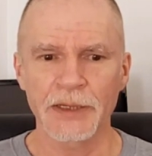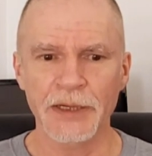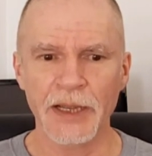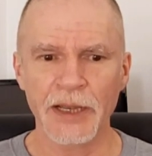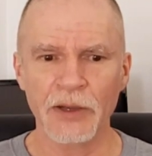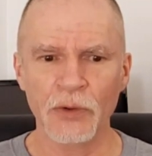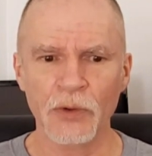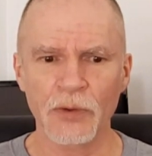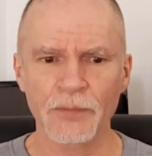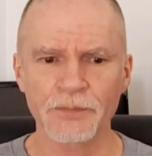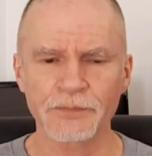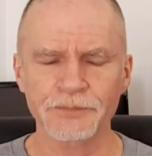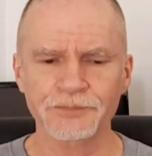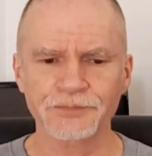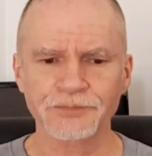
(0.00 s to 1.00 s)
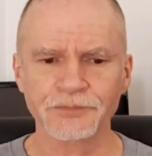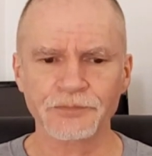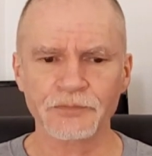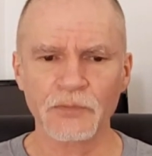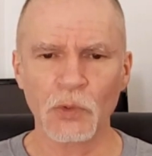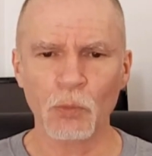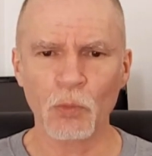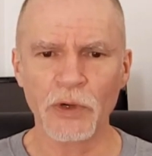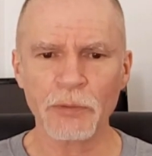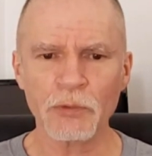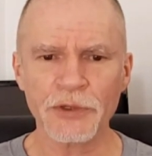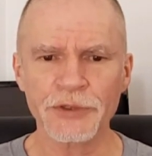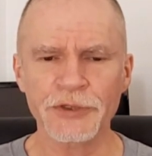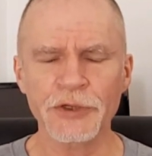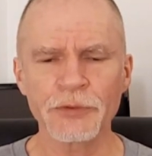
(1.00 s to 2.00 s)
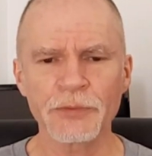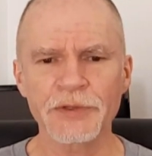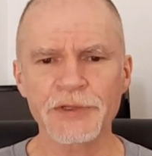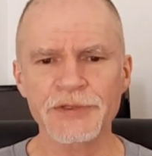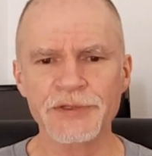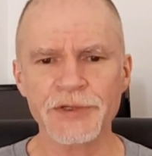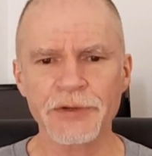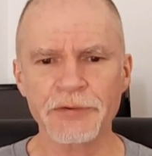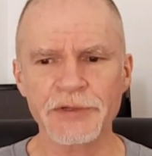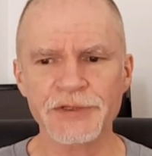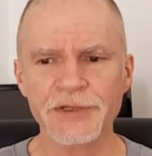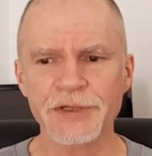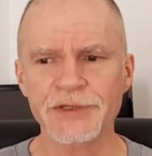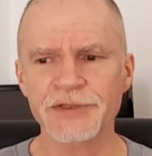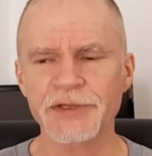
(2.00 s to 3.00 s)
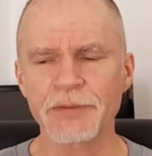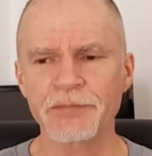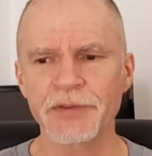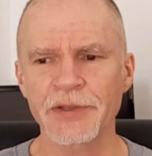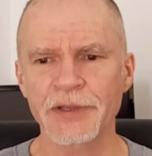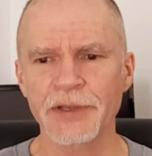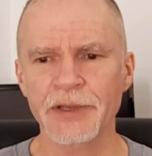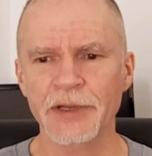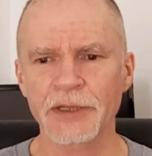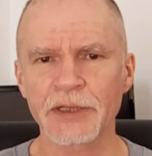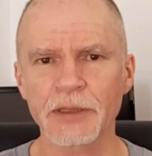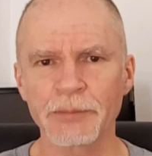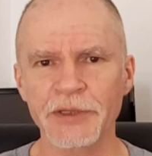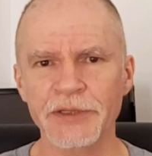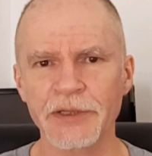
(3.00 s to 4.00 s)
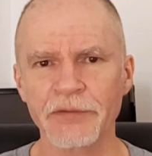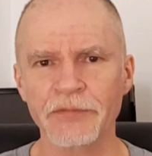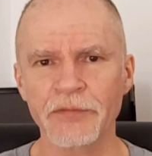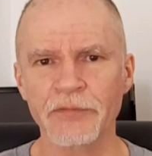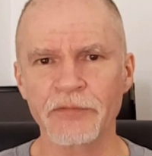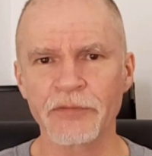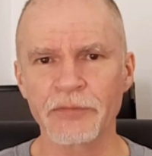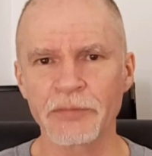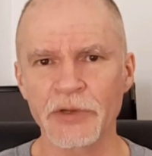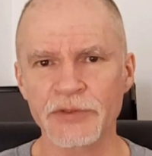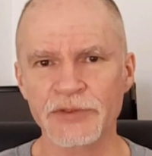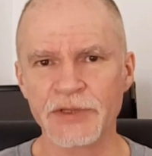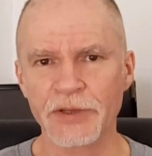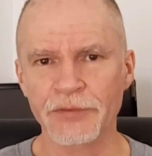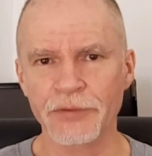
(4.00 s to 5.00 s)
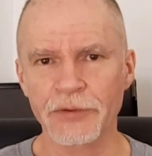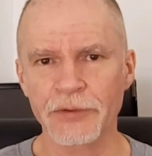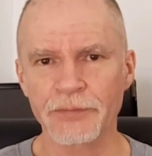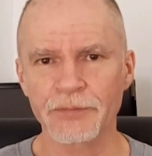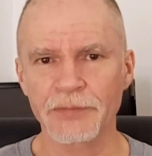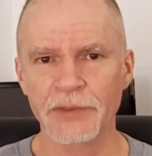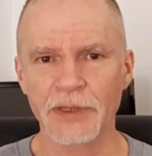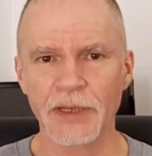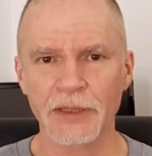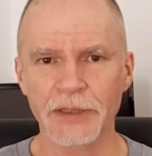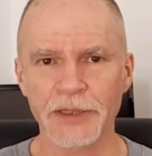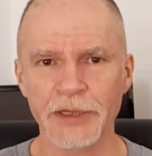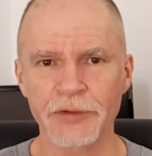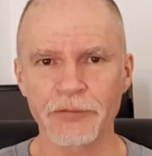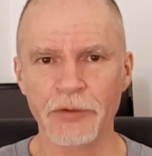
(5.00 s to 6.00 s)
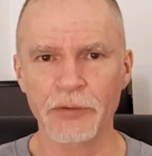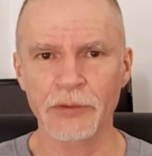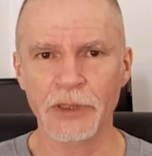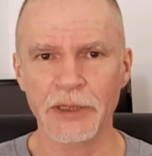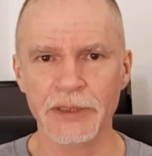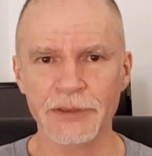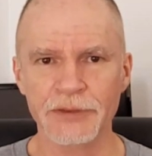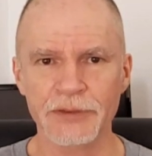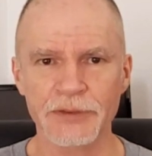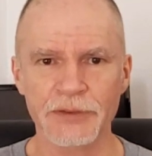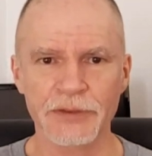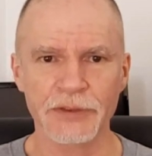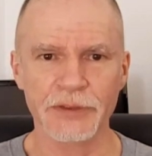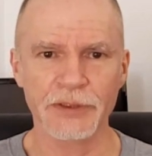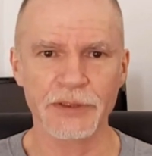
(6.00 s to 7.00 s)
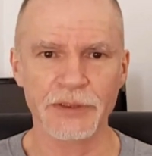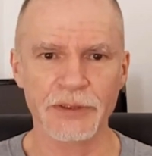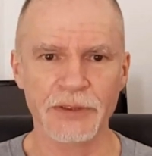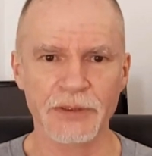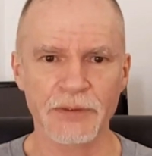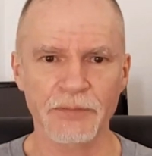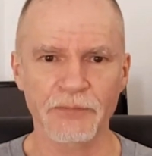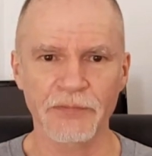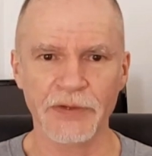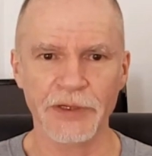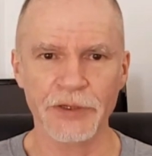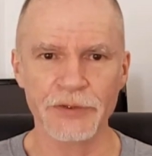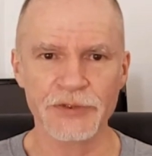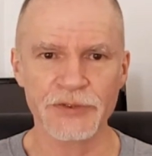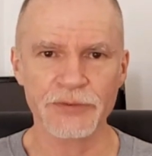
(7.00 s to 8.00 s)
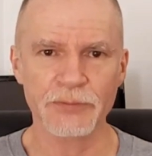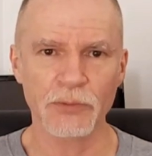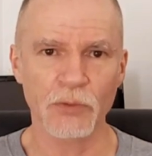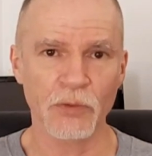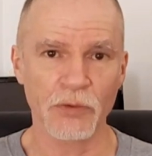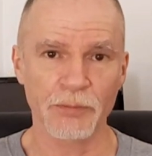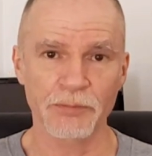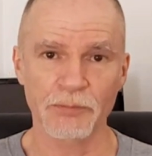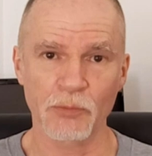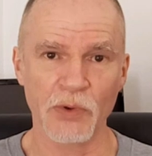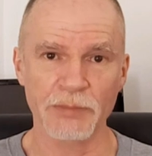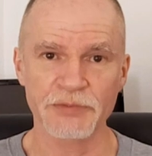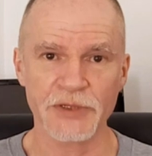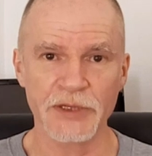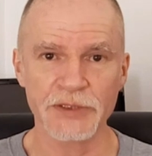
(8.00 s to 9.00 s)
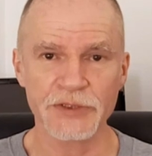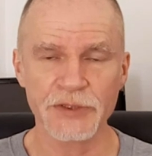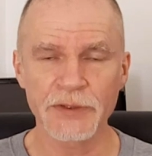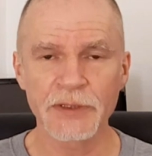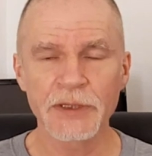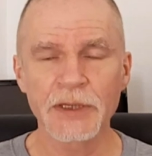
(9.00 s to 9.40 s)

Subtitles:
Now, what I want to do with this series is something a little bit different from most other LED grow light videos or websites.